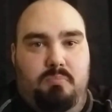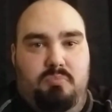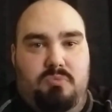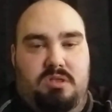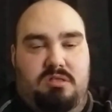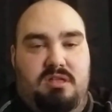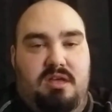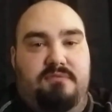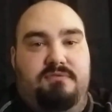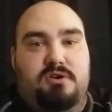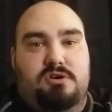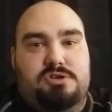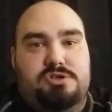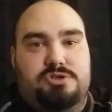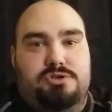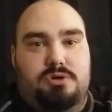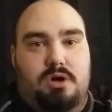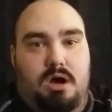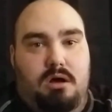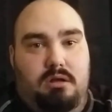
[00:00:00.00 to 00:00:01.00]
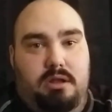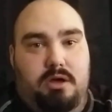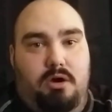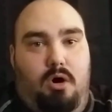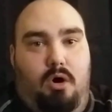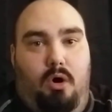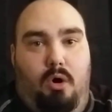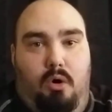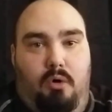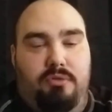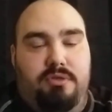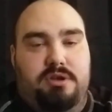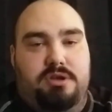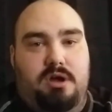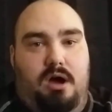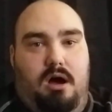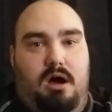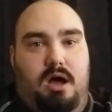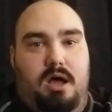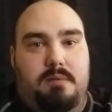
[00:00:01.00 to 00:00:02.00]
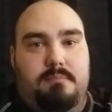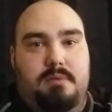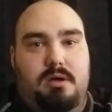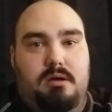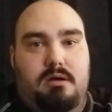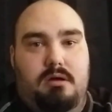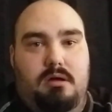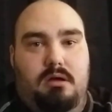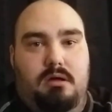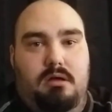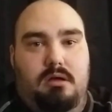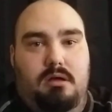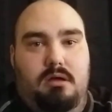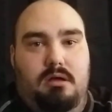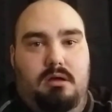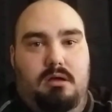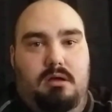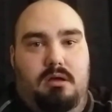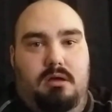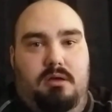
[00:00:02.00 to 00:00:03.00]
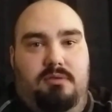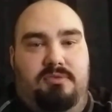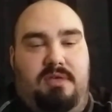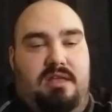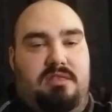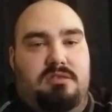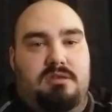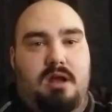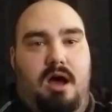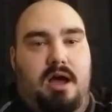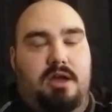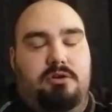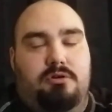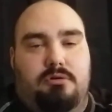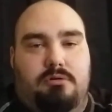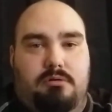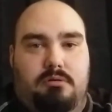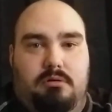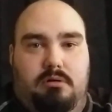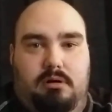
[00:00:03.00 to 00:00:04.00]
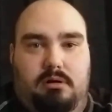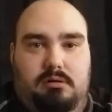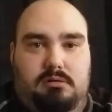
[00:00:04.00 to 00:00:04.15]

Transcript: See, if you're struggling all the time, that's not your